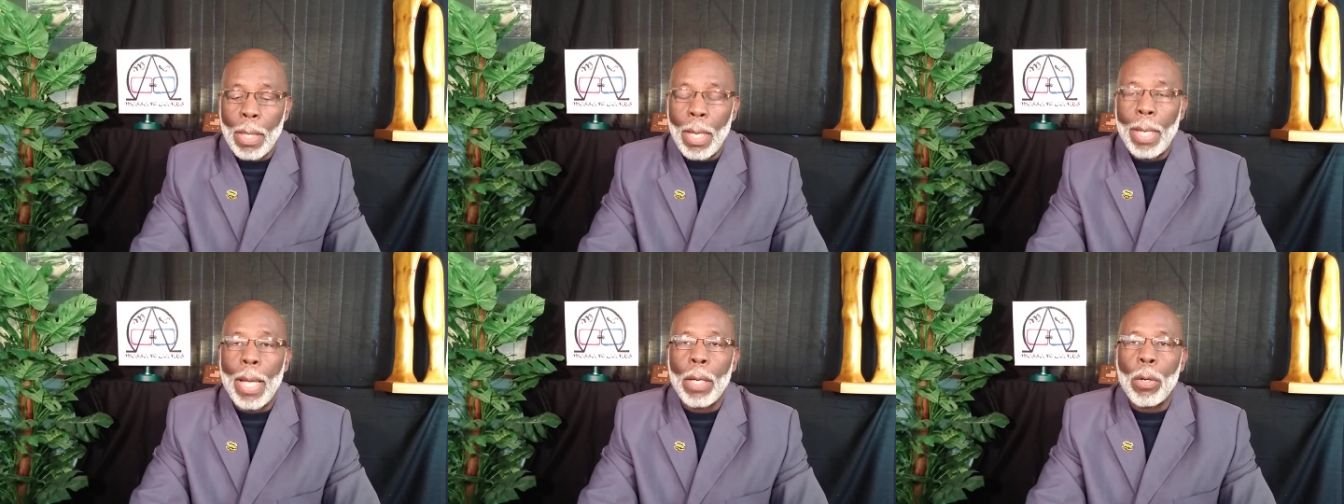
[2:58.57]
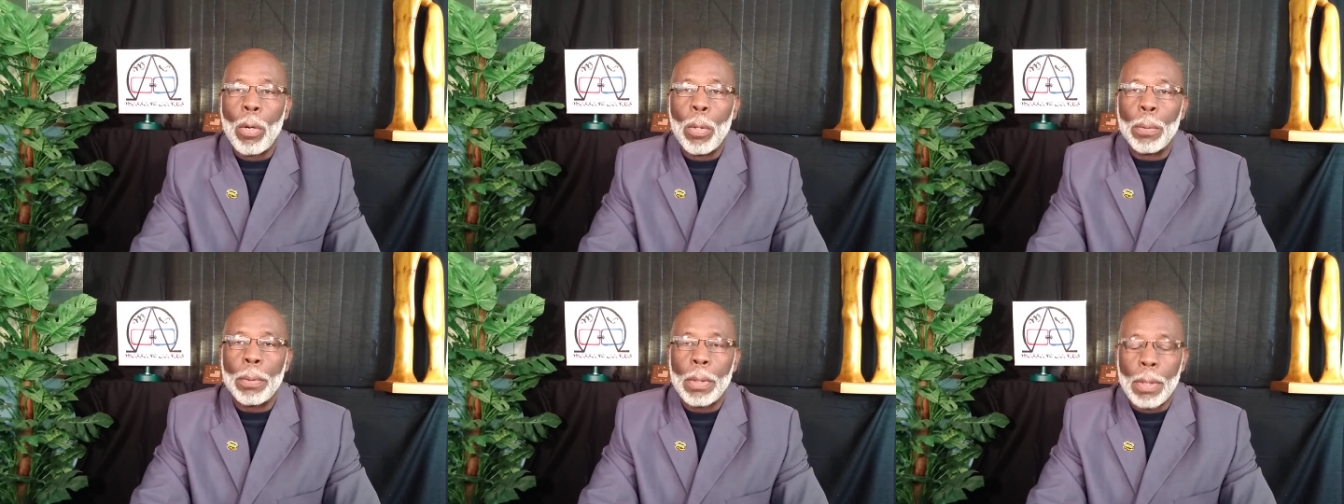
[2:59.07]
and I
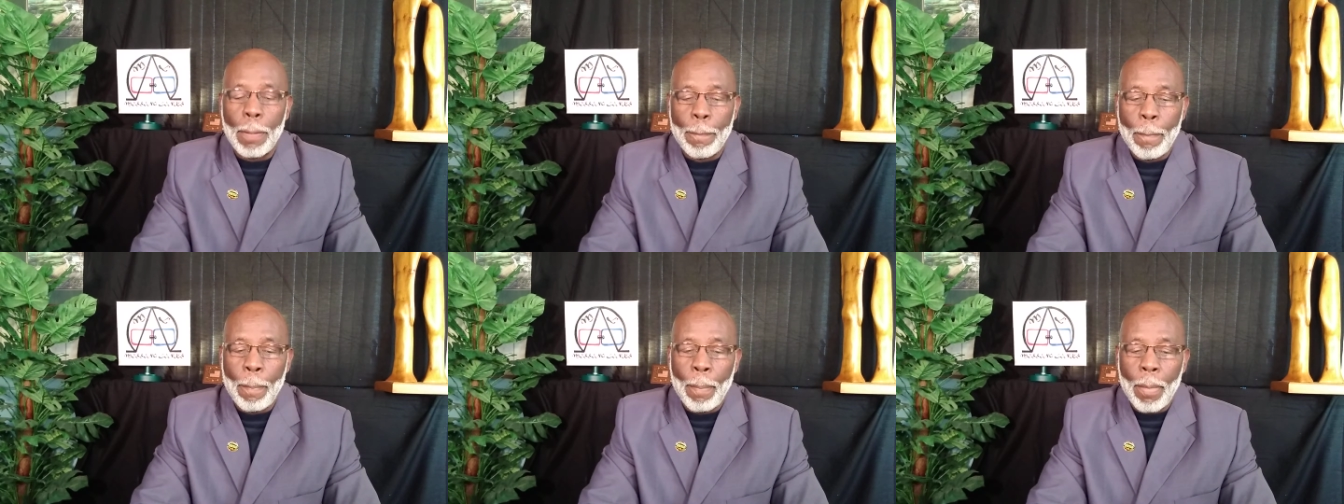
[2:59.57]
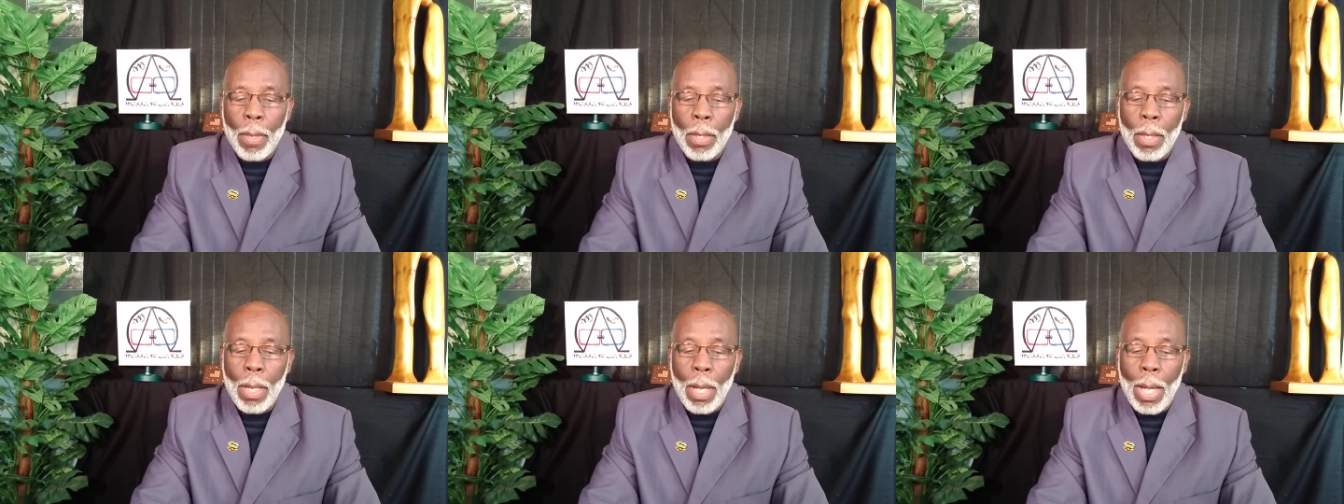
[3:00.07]
quote,
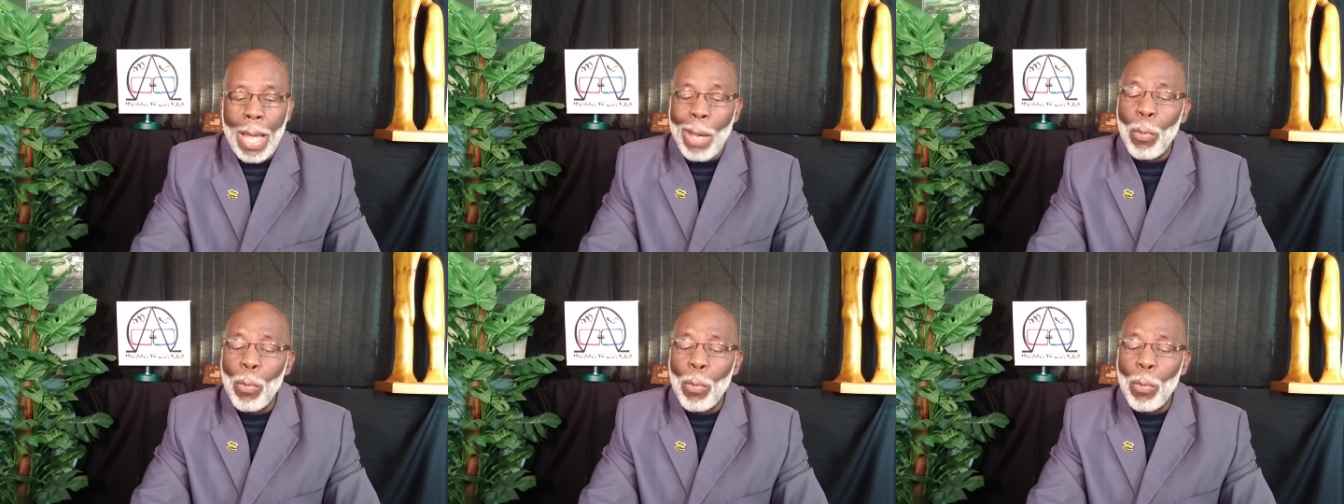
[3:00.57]
"I